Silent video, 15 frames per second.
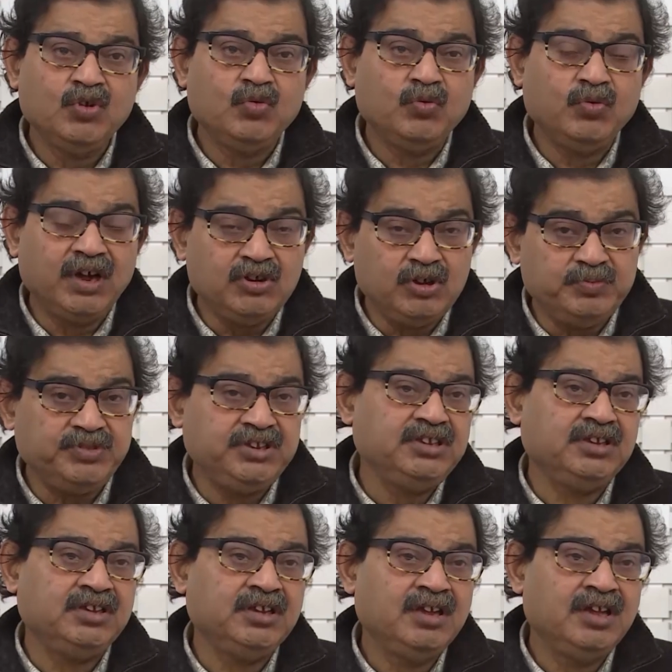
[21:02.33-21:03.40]
One of
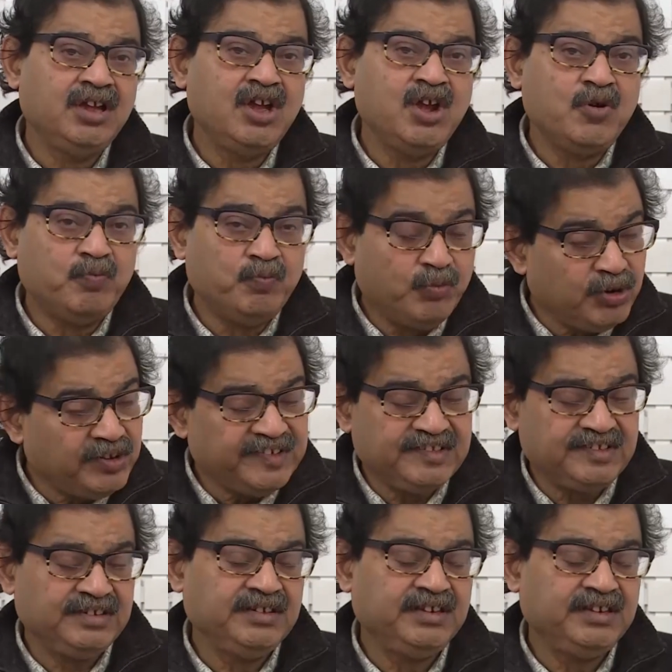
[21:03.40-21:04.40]
the most